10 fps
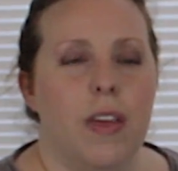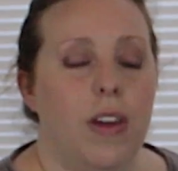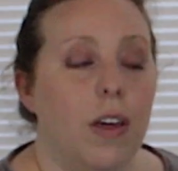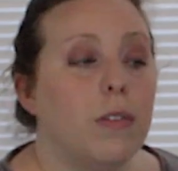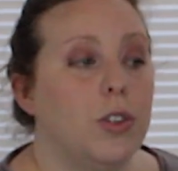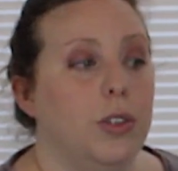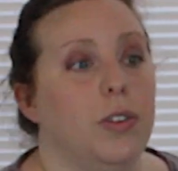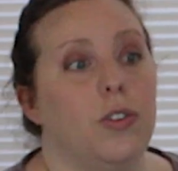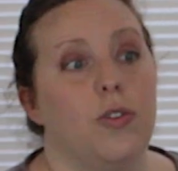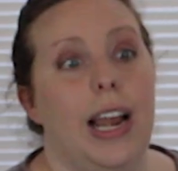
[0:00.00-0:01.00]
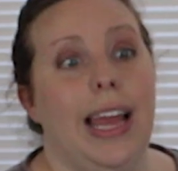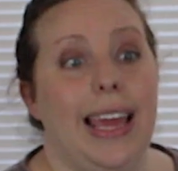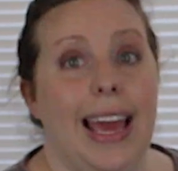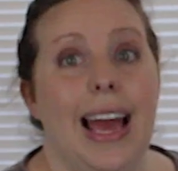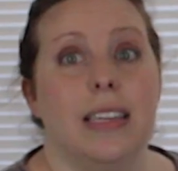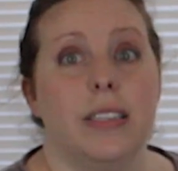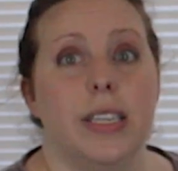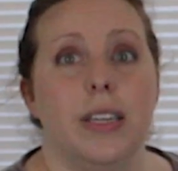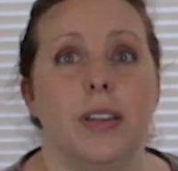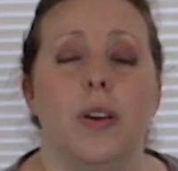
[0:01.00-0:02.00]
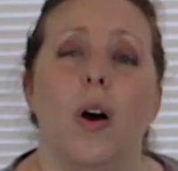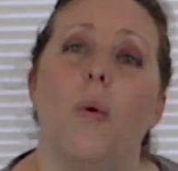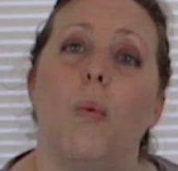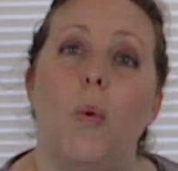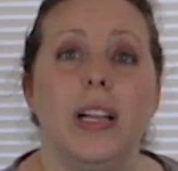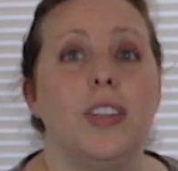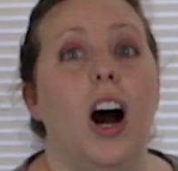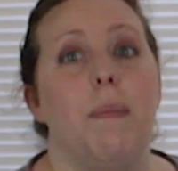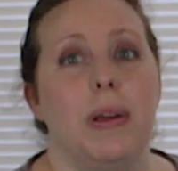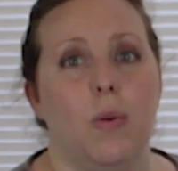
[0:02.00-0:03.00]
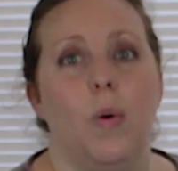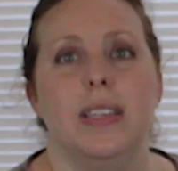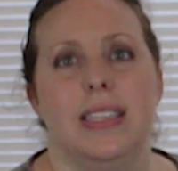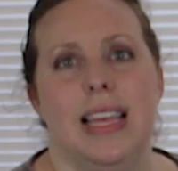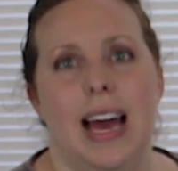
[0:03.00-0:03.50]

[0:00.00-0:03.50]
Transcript: the other students try and guess what topic was